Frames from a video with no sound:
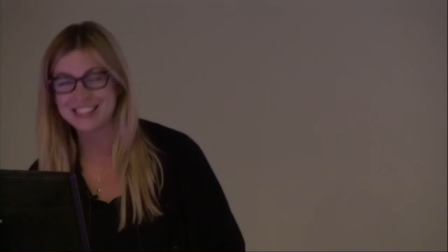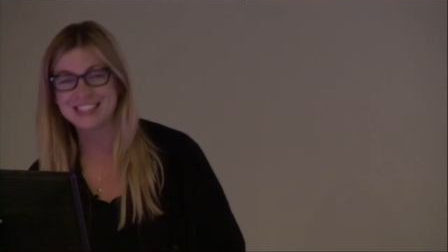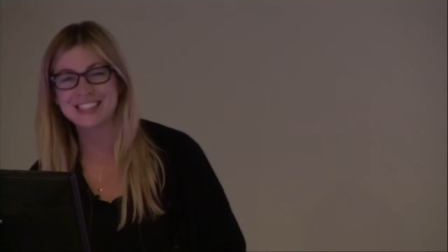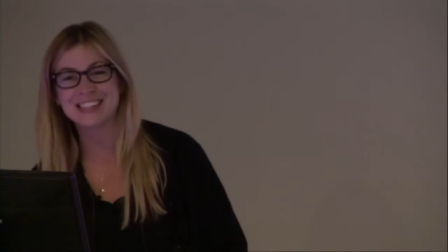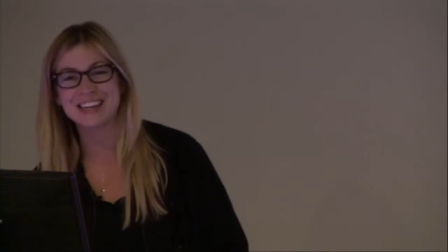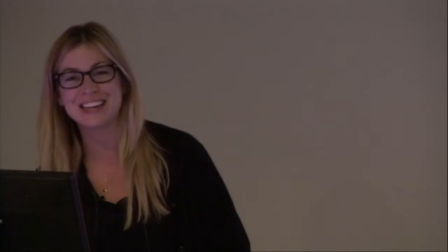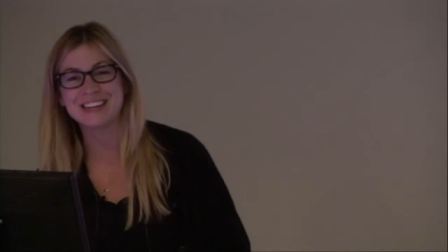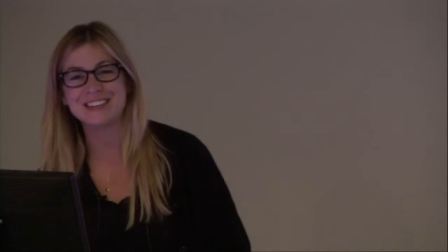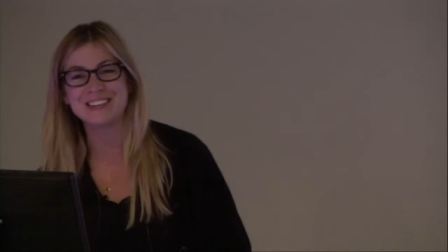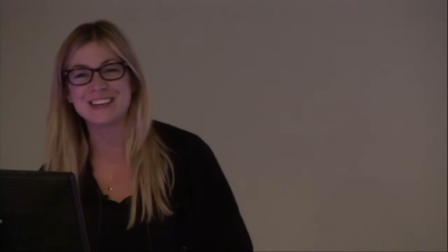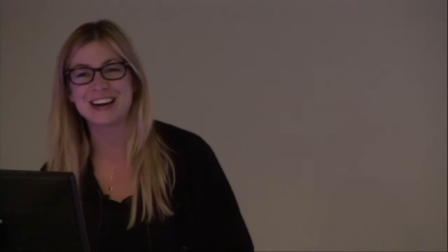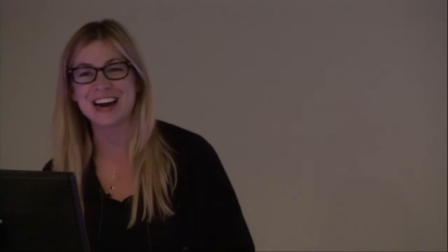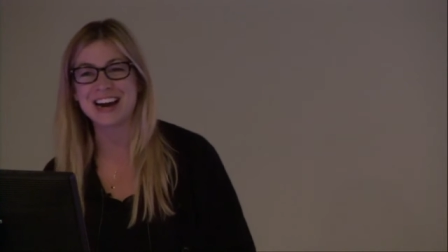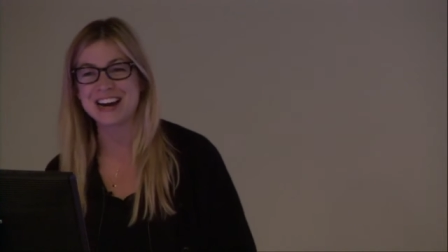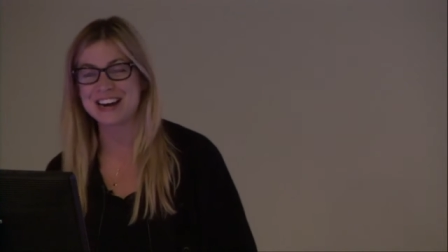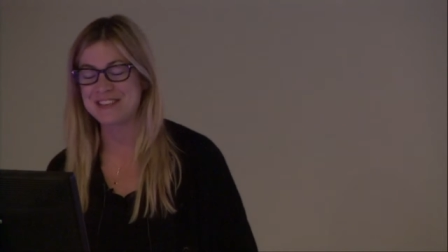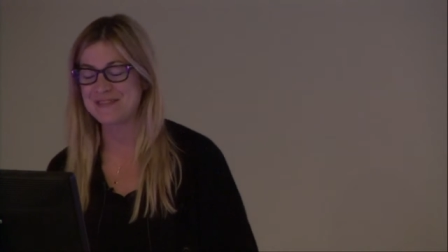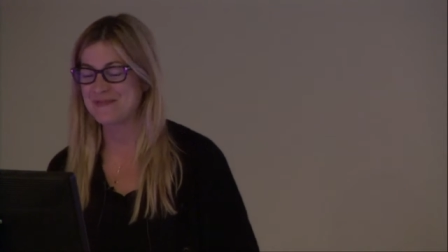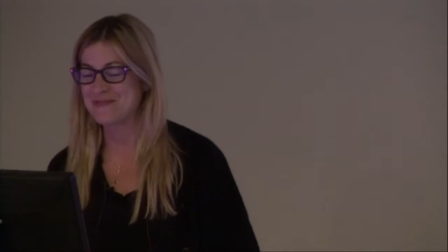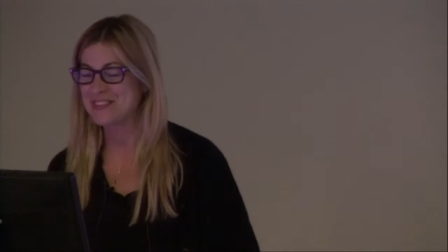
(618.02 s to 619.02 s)
So,
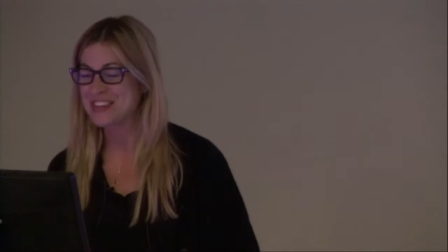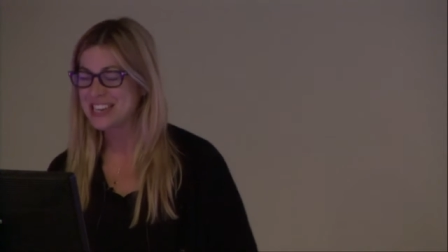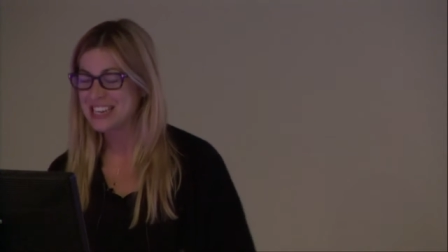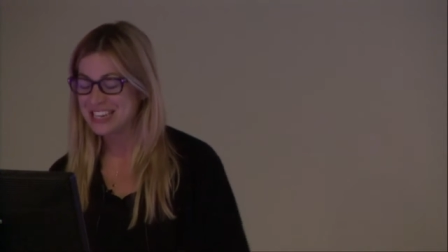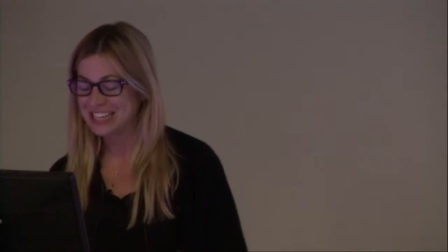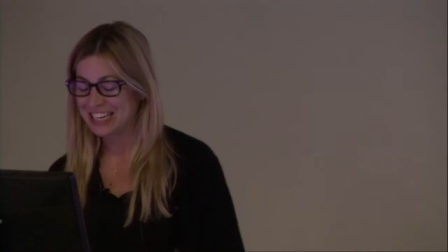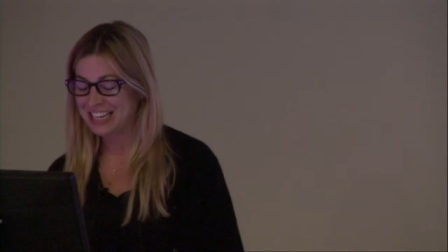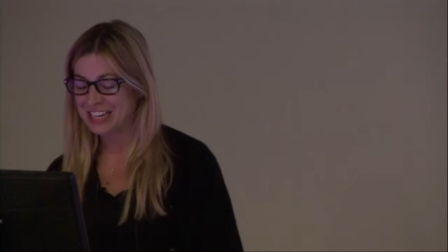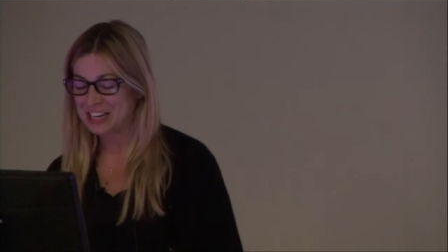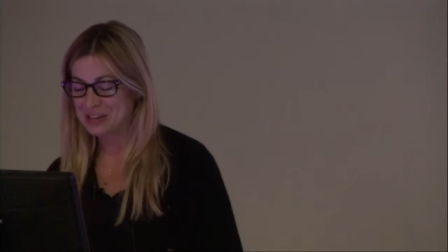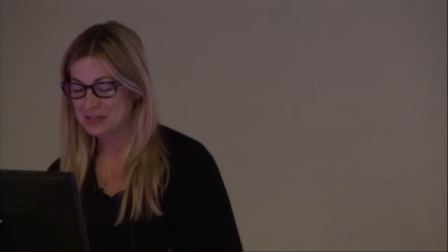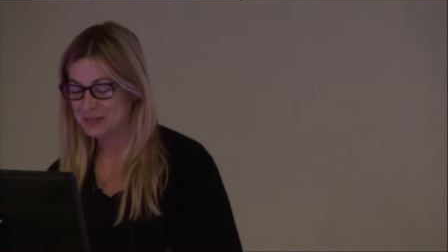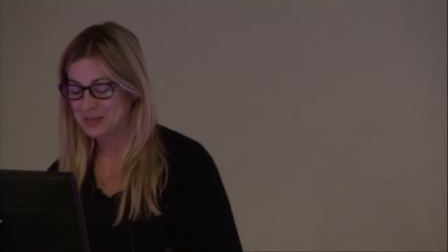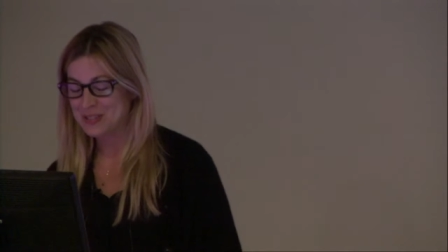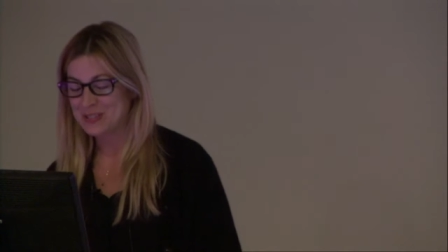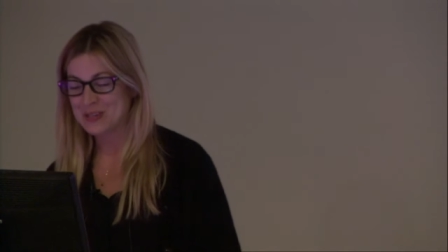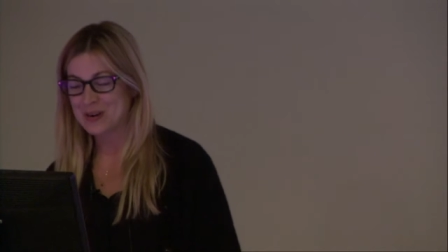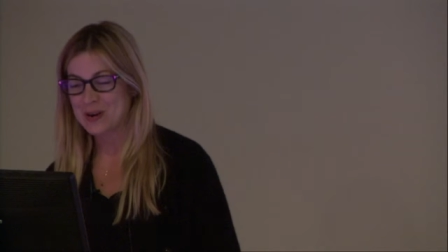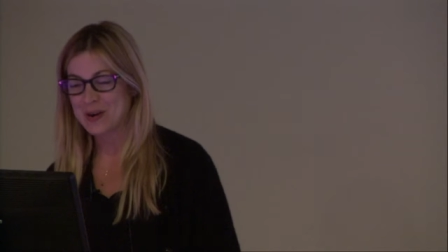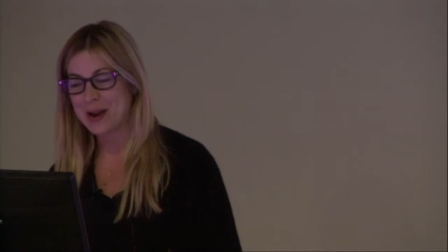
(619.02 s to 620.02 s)
um, you know, we
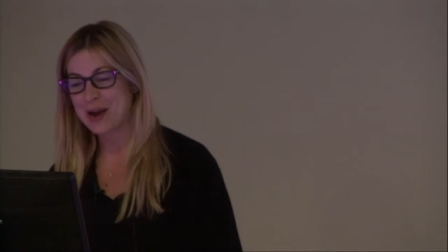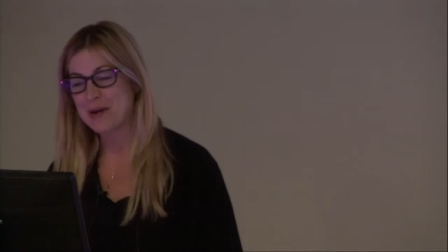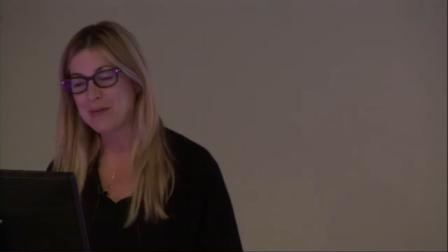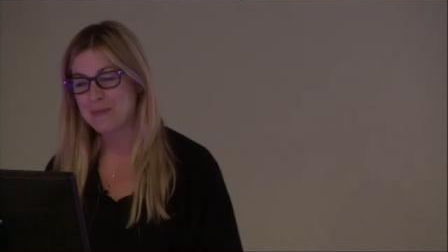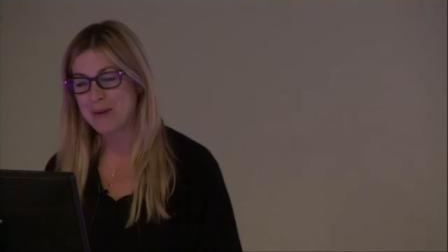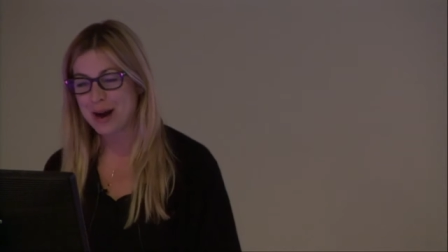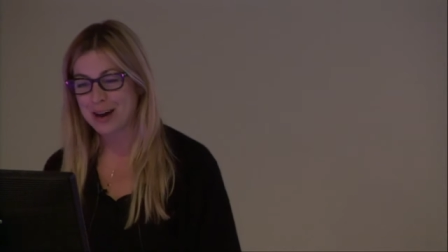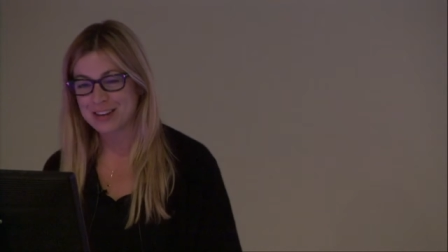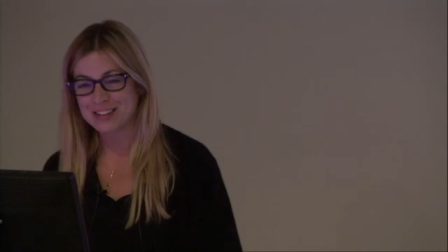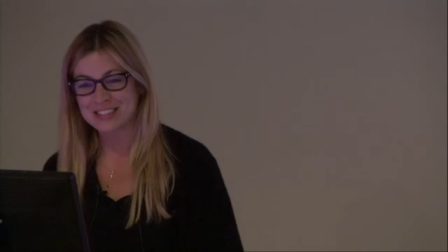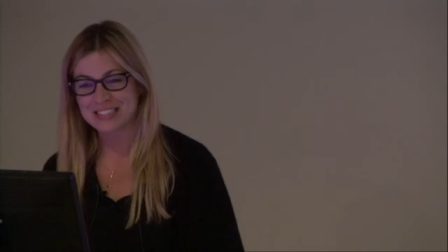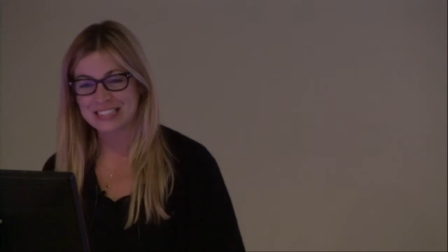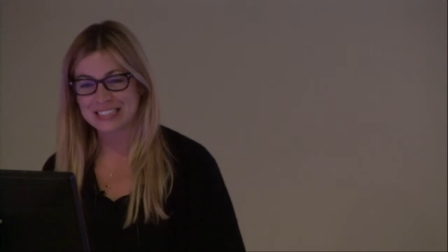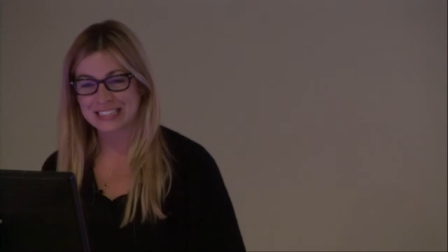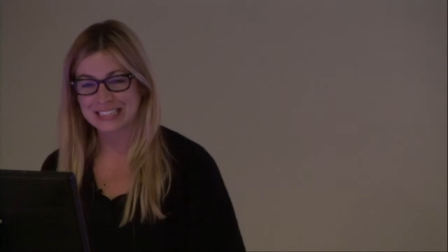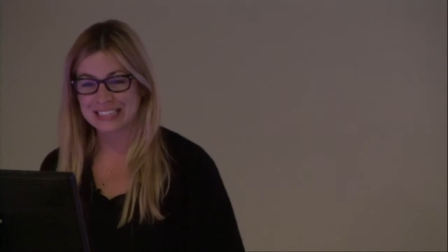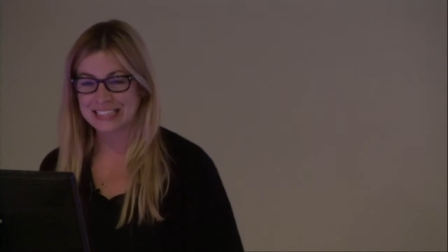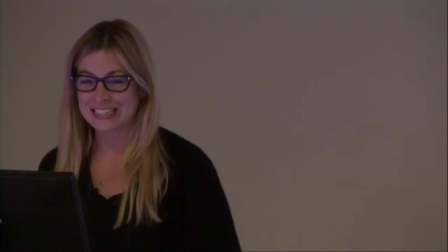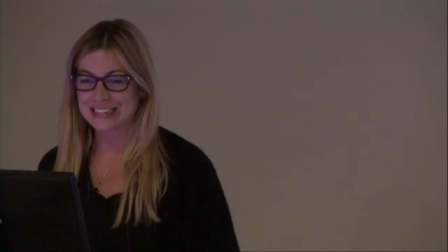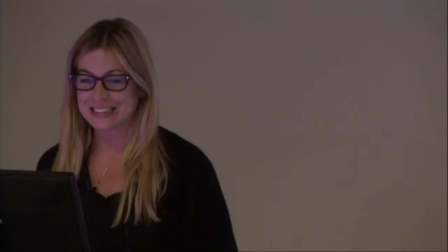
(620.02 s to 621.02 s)
start out
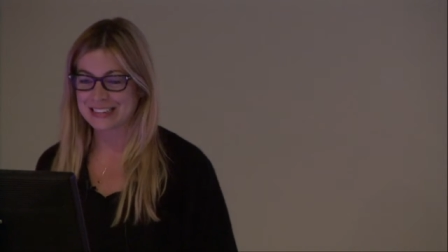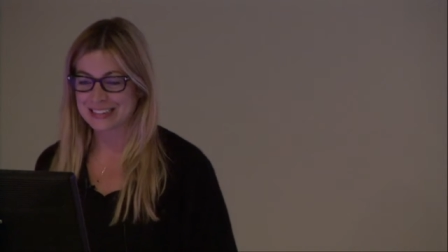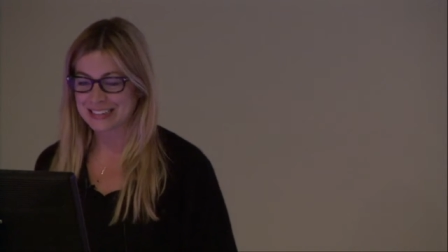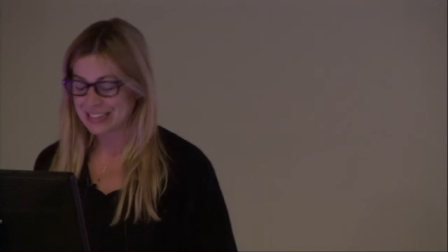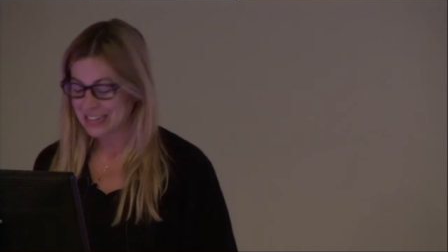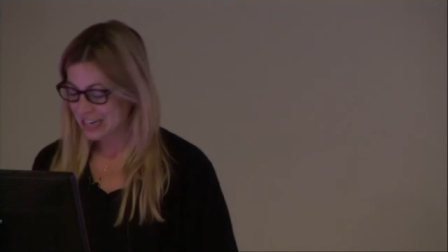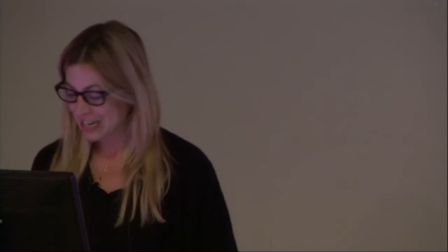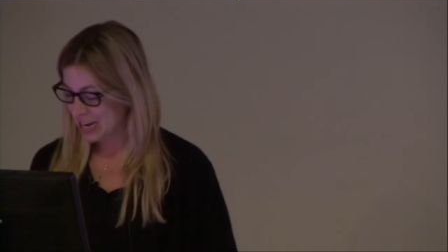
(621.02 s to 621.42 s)
modestly here.